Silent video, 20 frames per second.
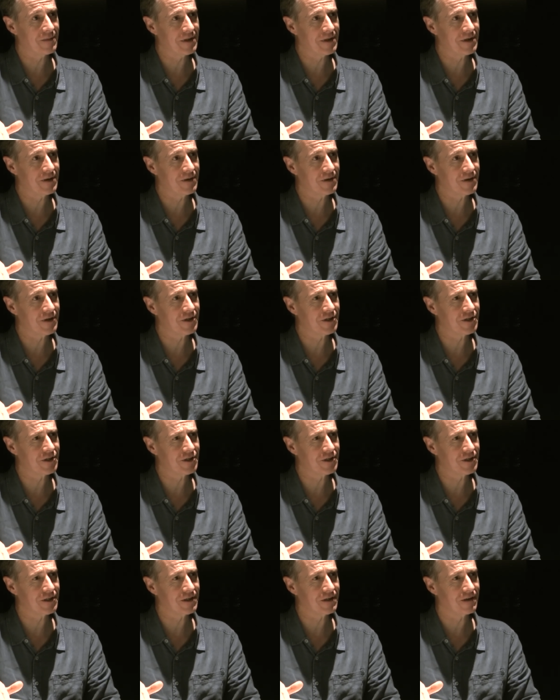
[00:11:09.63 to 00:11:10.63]
with a
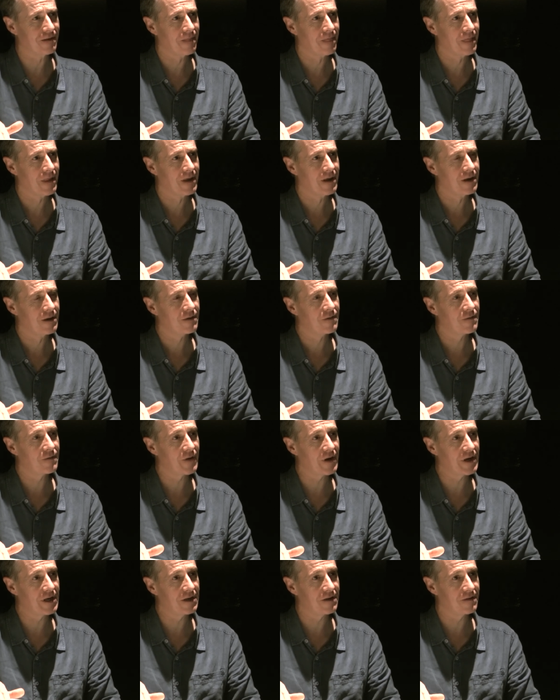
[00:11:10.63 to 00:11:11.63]
non-Christian
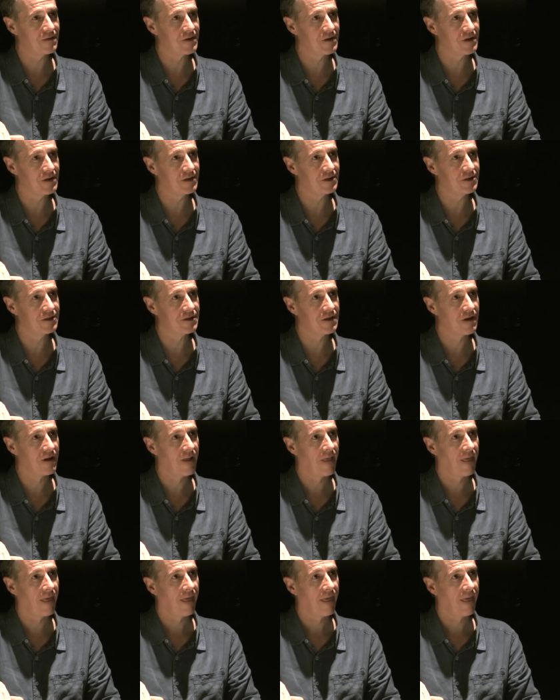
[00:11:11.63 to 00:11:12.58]
friend of hers.